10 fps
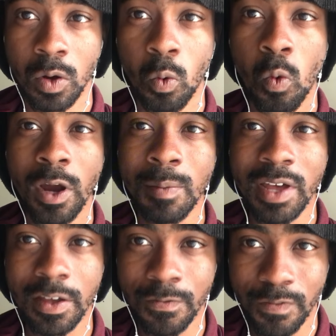One of
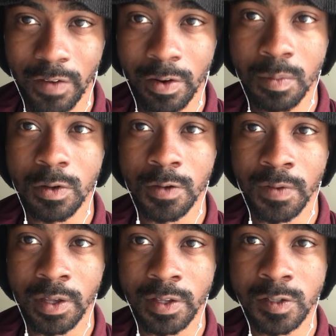my favorite
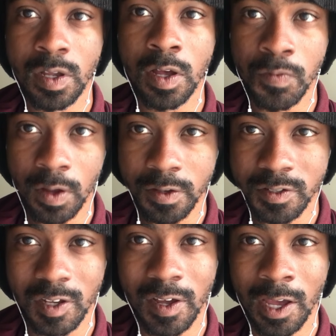movies of all
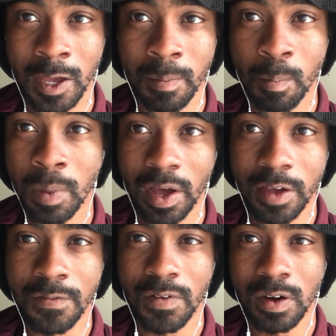time, by
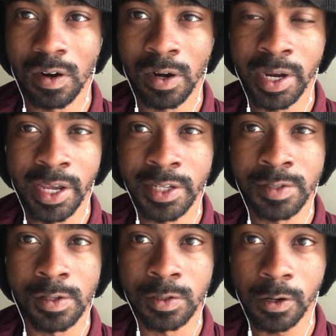far, is
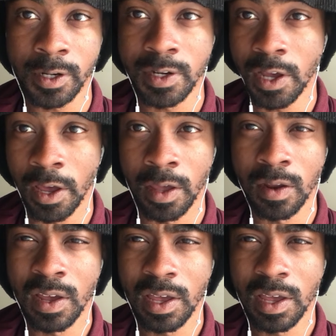The Dark Knight.